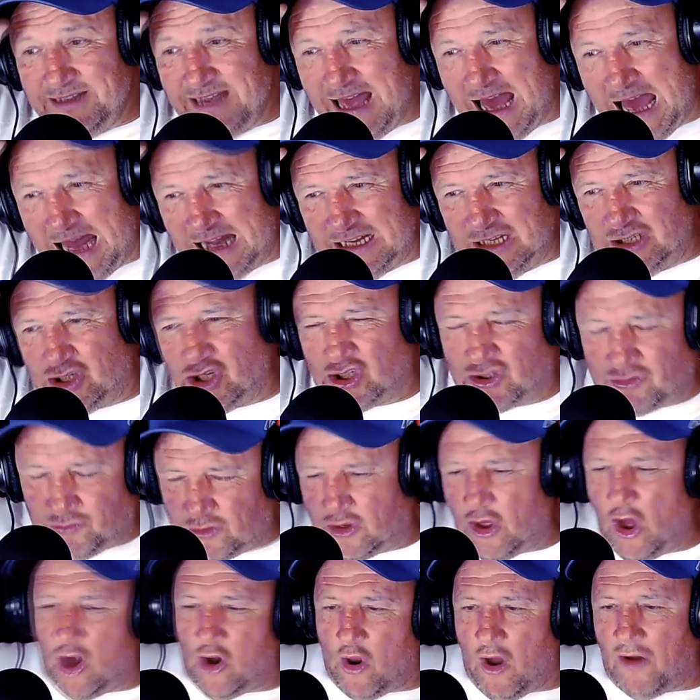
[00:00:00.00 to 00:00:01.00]
Yeah, he
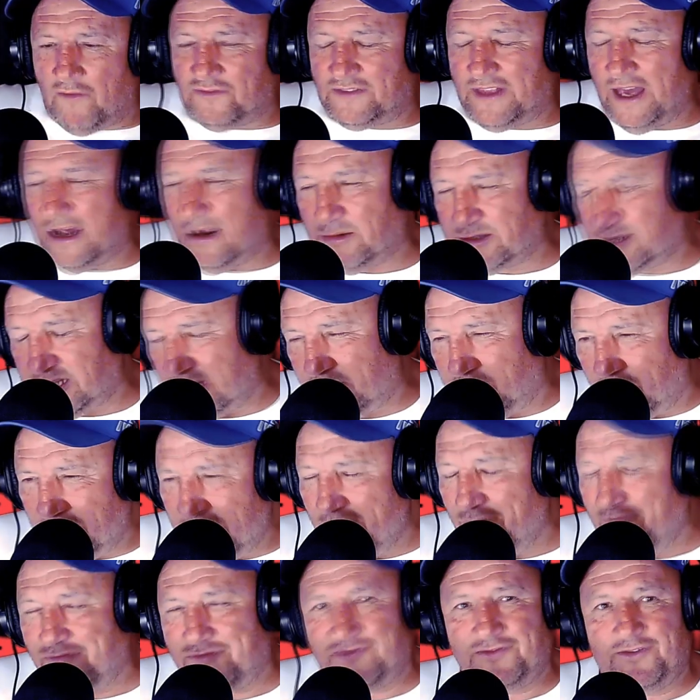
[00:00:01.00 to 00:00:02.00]
just got off down. I was like, well, oh,
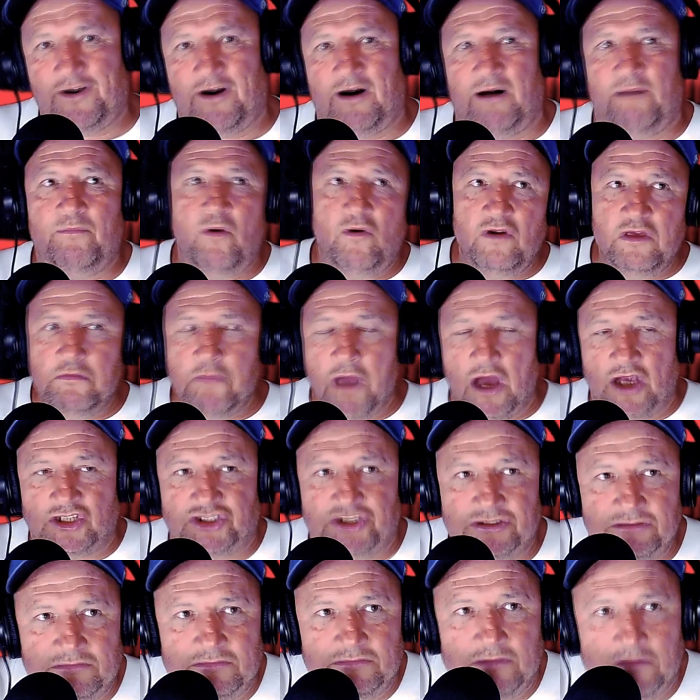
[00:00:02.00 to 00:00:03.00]
yeah, I'm only
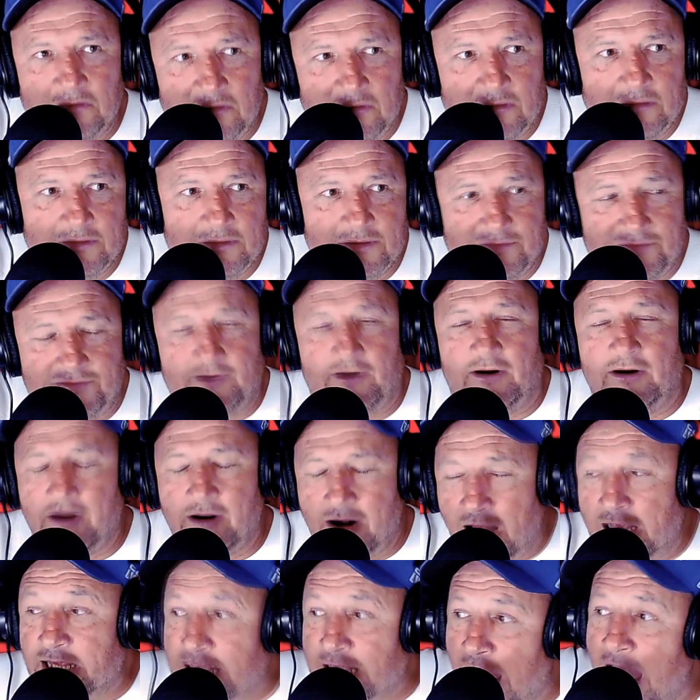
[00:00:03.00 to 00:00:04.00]
messing. Oh, yeah. All
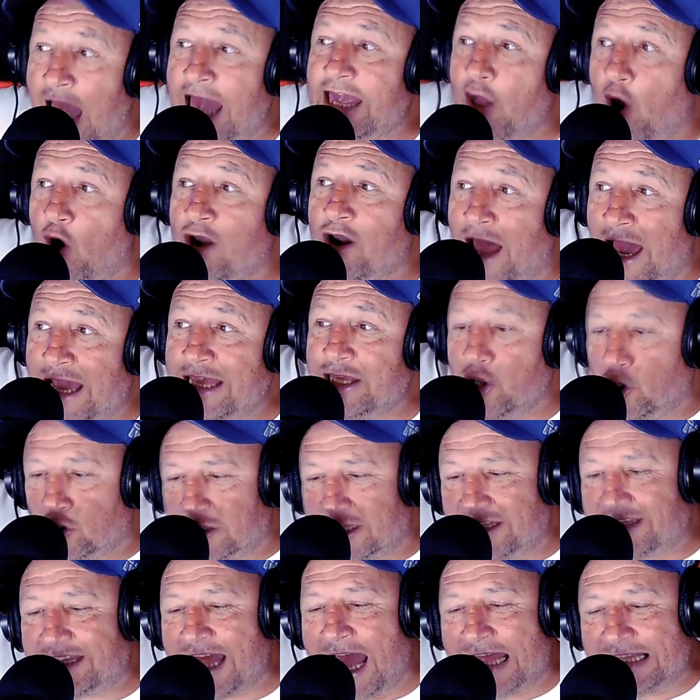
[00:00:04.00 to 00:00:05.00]
right, oh, yeah, all right, you're
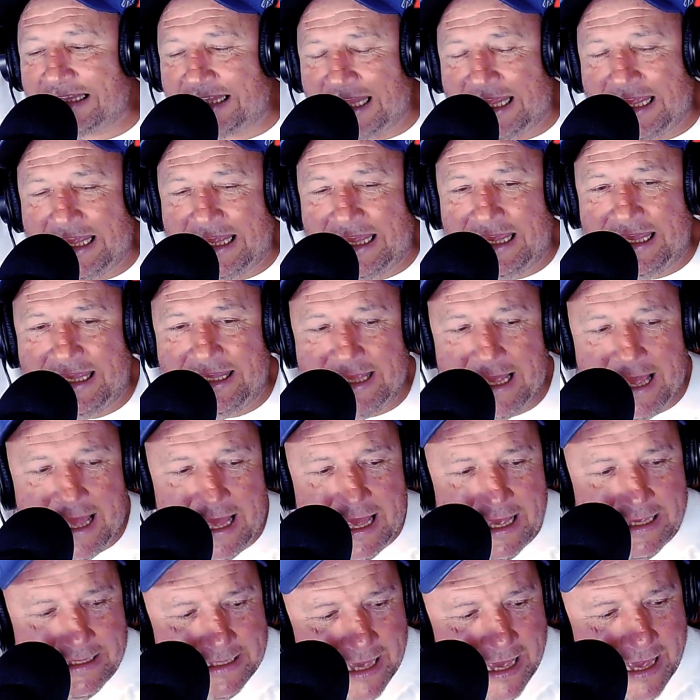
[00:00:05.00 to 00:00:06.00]
the daddy.
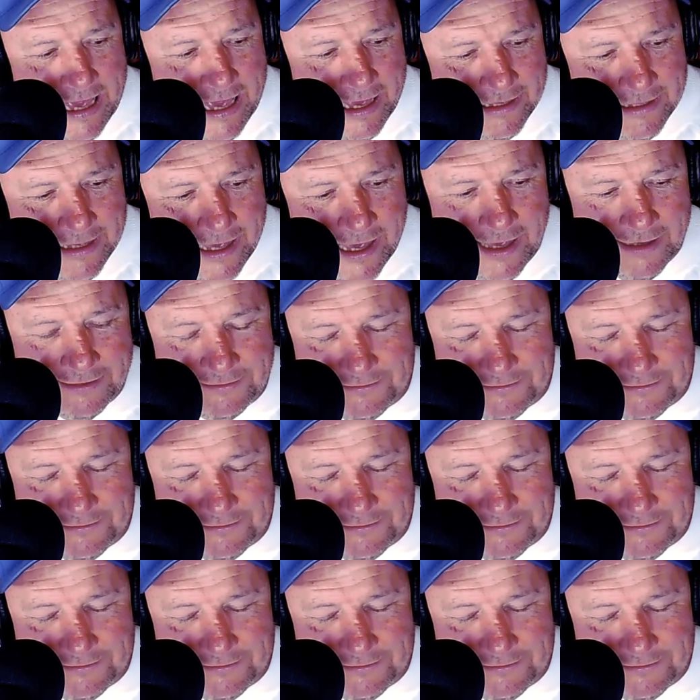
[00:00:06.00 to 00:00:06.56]
Yeah, yeah, yeah.